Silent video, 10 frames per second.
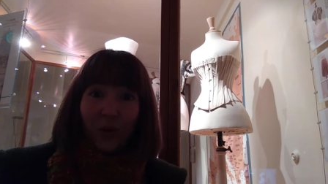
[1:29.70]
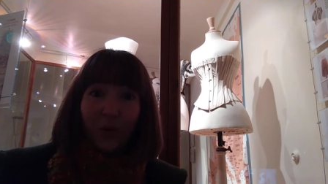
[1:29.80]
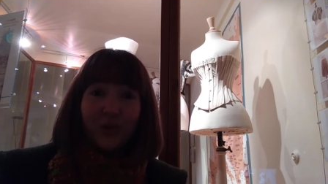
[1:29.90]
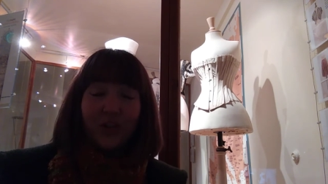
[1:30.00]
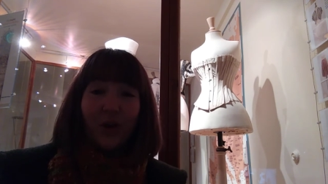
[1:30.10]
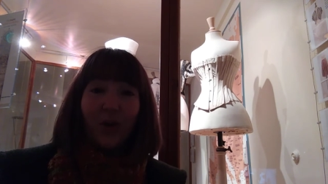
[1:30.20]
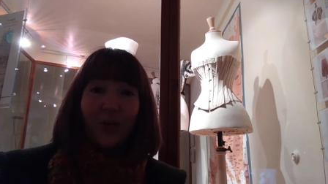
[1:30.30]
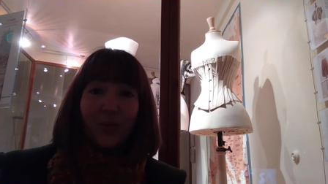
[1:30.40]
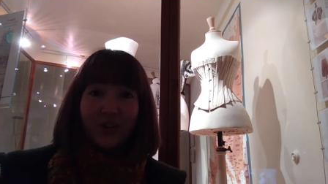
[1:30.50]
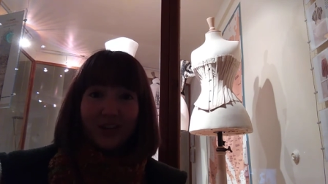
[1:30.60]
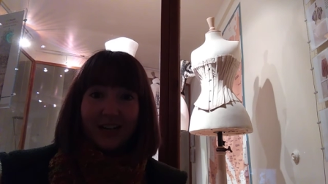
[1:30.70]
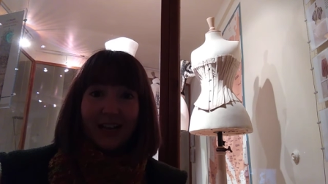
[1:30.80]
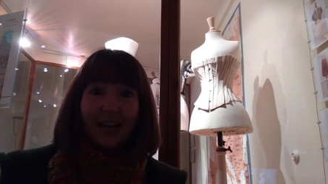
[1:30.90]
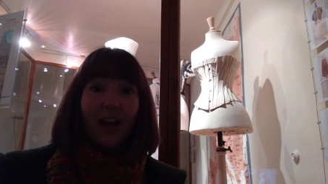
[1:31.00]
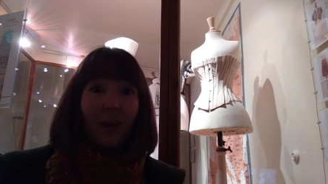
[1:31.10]
also
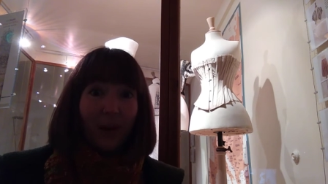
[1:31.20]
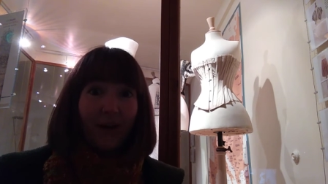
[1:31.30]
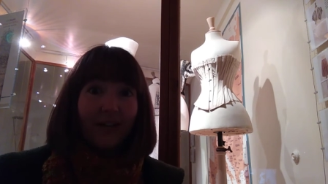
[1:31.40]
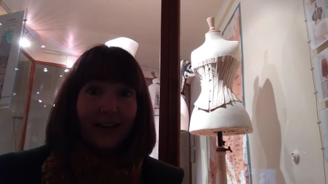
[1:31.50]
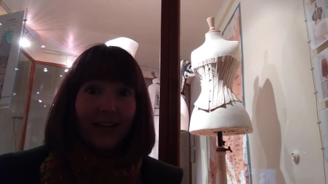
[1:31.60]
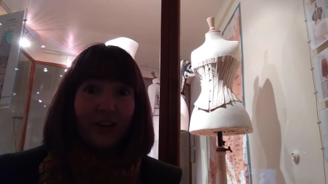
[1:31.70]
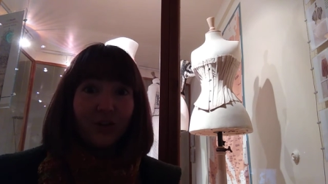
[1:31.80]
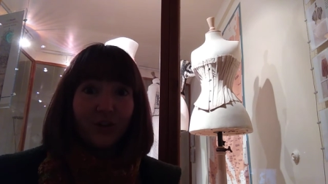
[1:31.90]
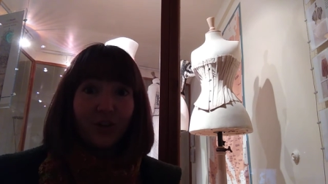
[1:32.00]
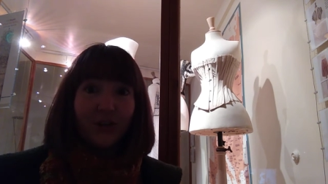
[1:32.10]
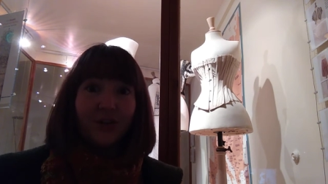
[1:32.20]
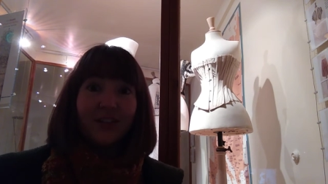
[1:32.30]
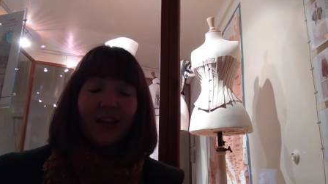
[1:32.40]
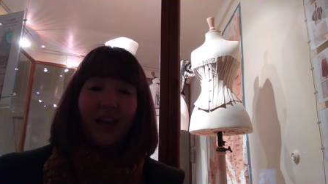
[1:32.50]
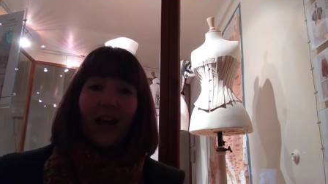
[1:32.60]
originally apparently
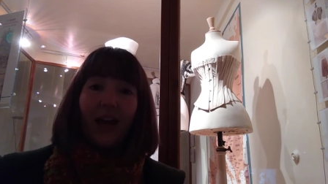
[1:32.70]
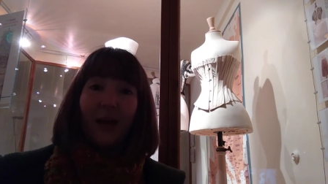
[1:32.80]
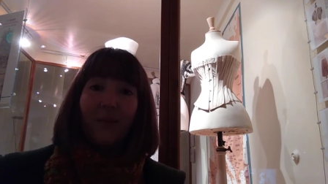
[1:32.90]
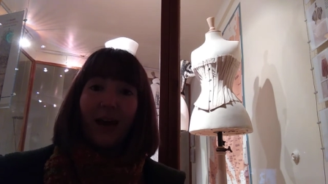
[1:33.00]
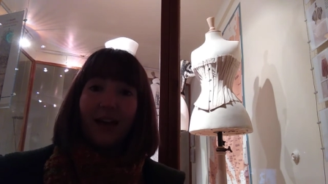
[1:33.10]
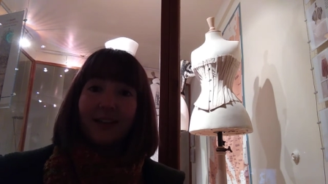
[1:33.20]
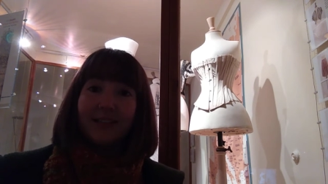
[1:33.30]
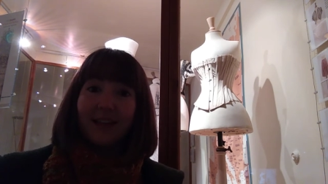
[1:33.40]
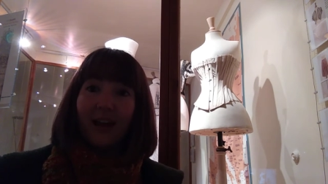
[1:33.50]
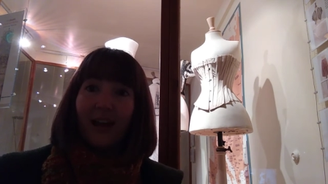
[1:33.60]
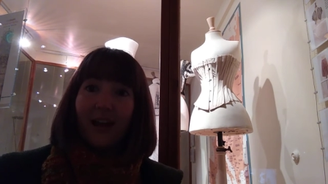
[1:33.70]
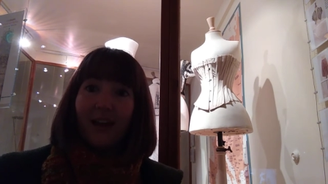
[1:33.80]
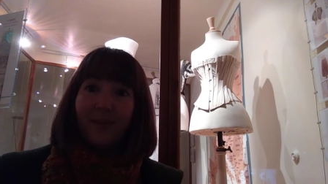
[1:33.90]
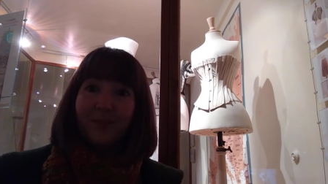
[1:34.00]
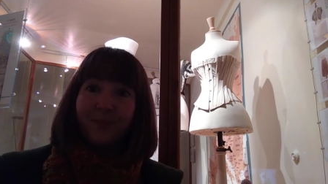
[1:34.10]
introduced um, as
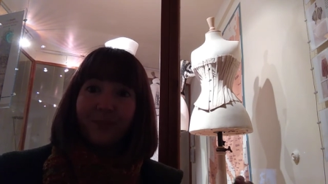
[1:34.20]
a,